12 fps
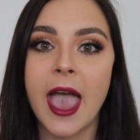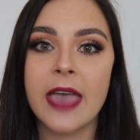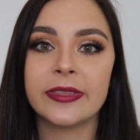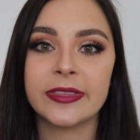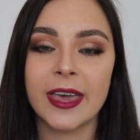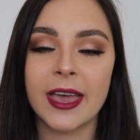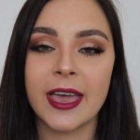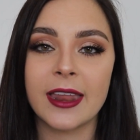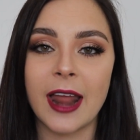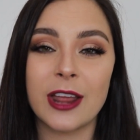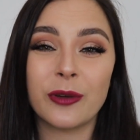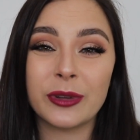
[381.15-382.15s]
and
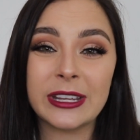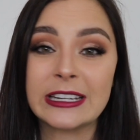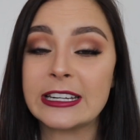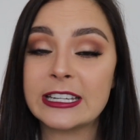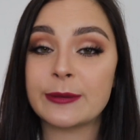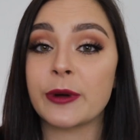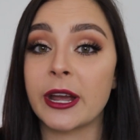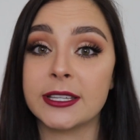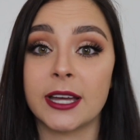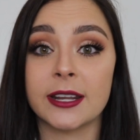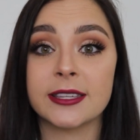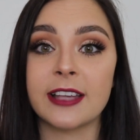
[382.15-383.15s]
then I don't really need to bring a
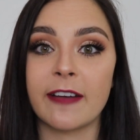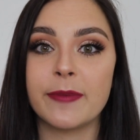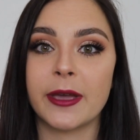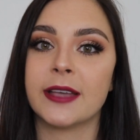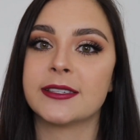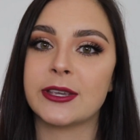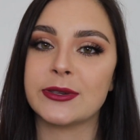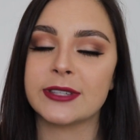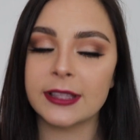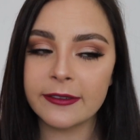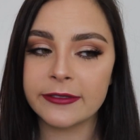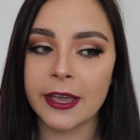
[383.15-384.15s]
ton of stuff because I used
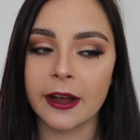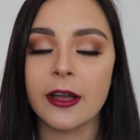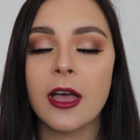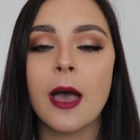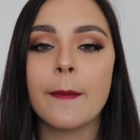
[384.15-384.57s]
to live there.